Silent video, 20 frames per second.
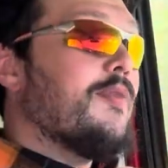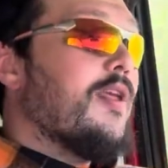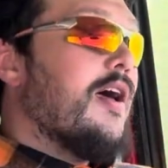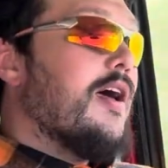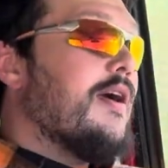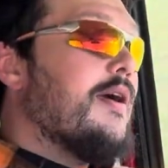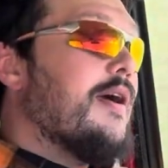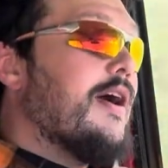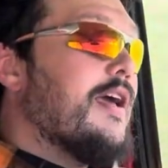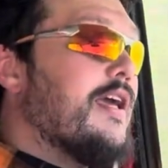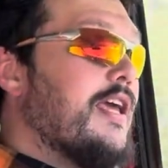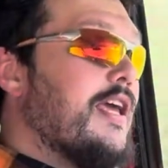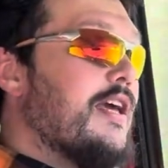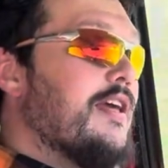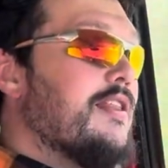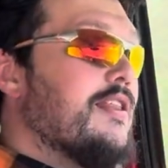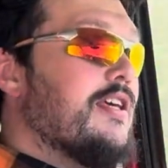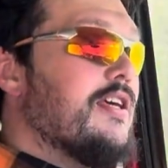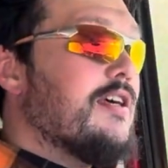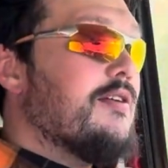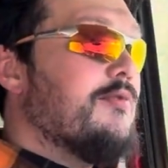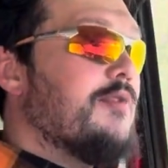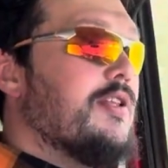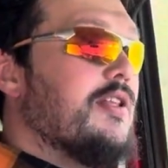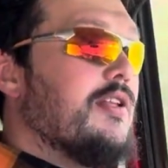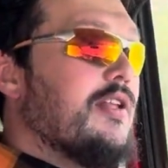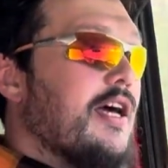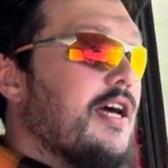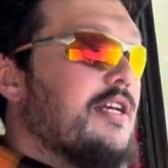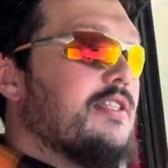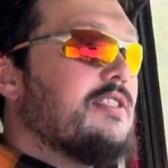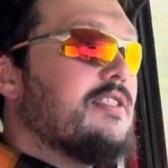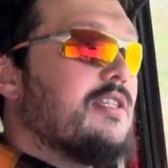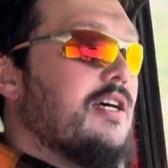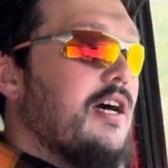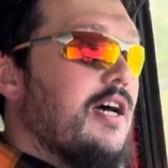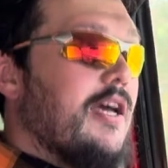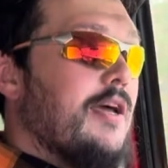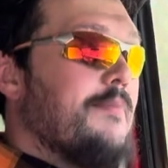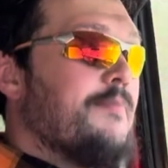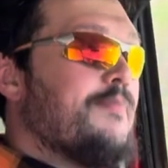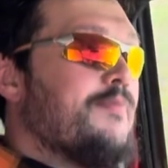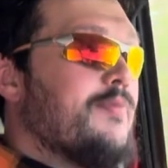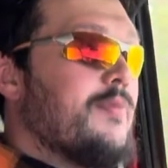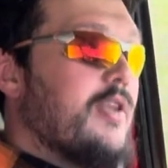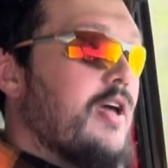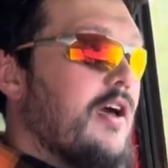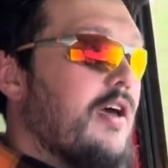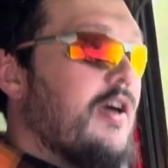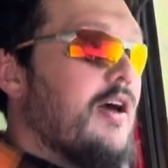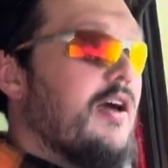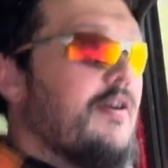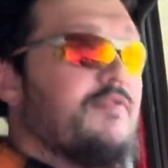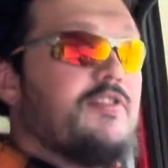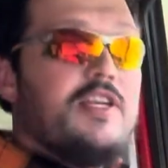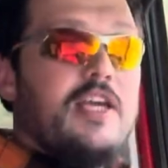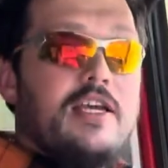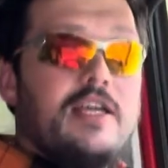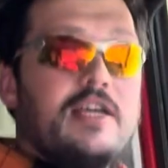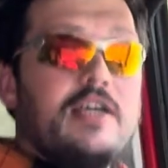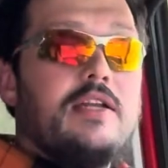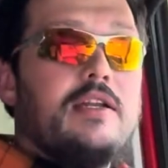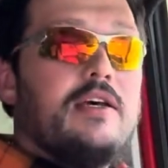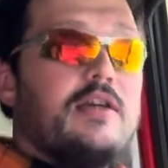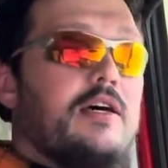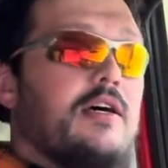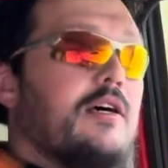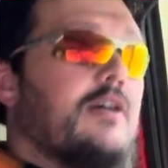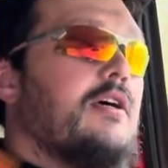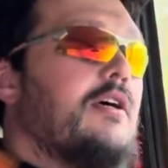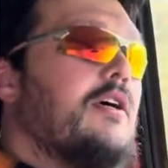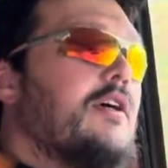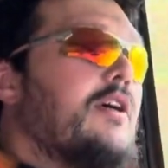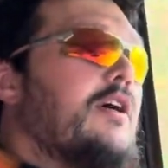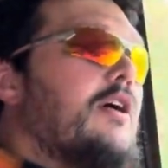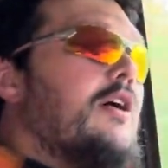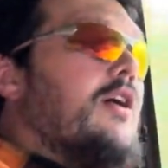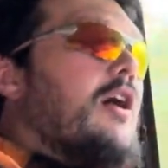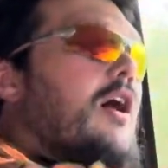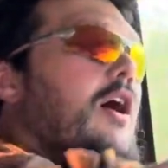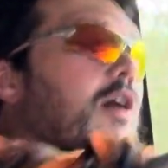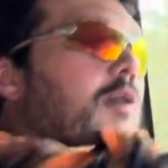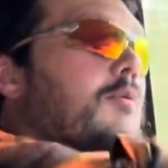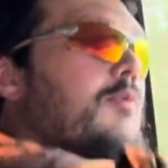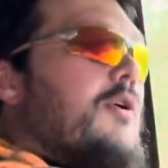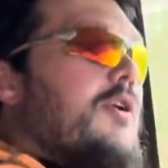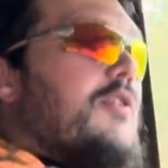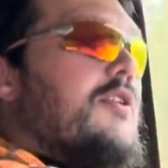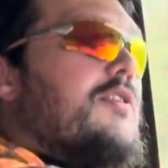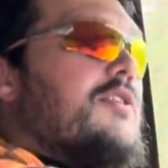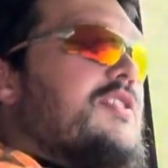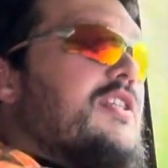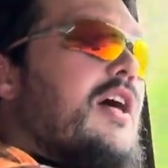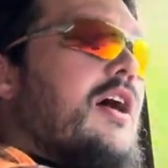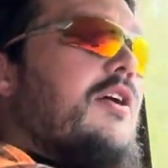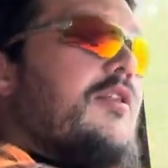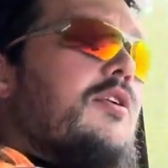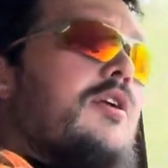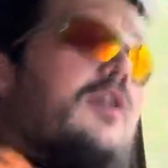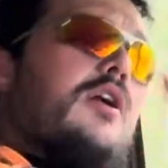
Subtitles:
I can't think of when the last time I've taken one of those out.